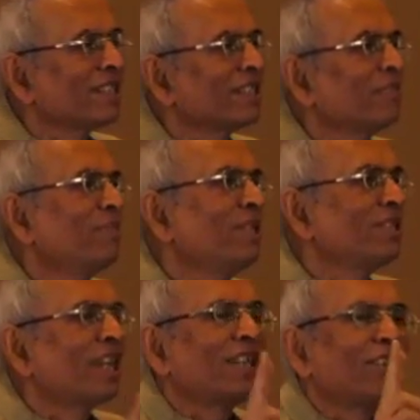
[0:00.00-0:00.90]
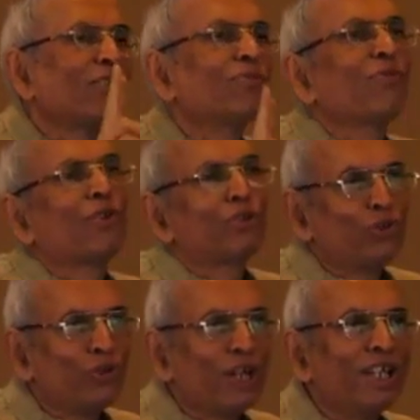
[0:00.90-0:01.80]
assembly sat down for
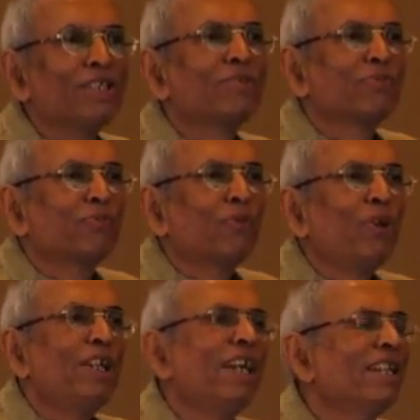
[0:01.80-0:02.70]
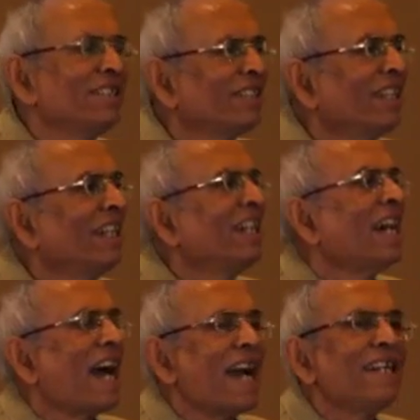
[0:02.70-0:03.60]
2 days, full days,
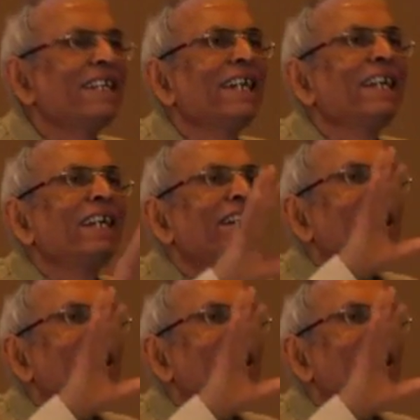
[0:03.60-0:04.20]
and they